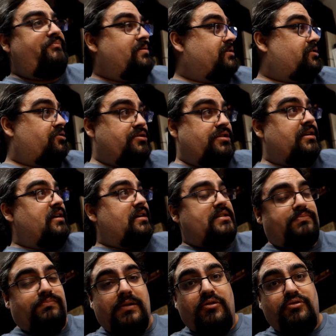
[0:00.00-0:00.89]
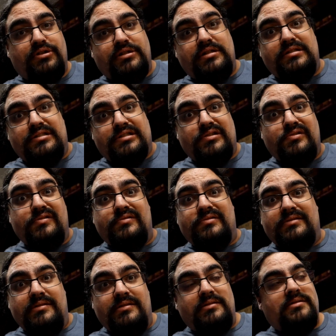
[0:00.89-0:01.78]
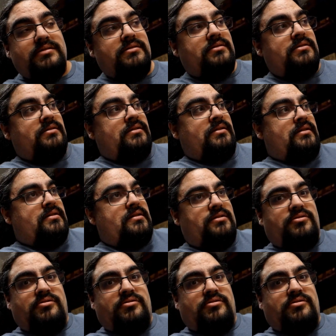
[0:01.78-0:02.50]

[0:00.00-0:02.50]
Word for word: But there's an explosion, so... And